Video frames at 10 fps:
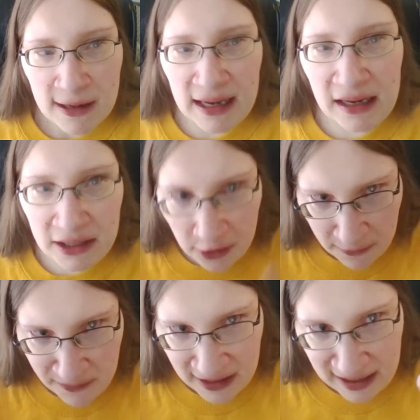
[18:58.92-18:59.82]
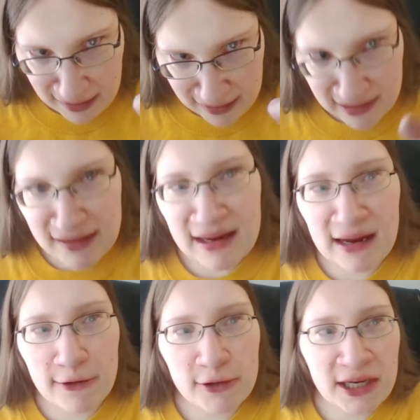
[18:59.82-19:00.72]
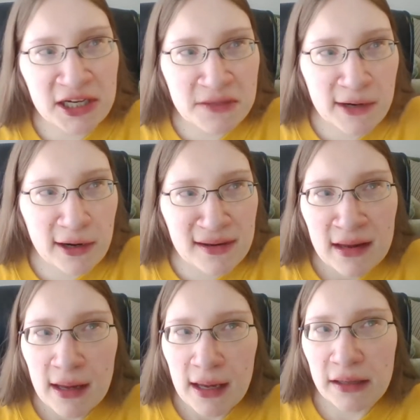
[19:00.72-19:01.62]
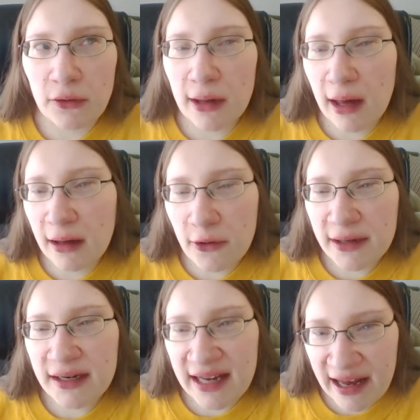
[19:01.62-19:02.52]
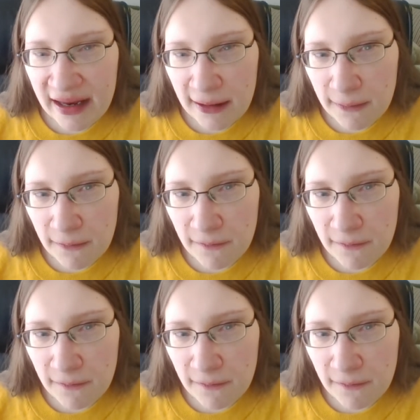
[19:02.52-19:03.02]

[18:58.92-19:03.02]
In your place, I say in quotation marks. You're not going to get,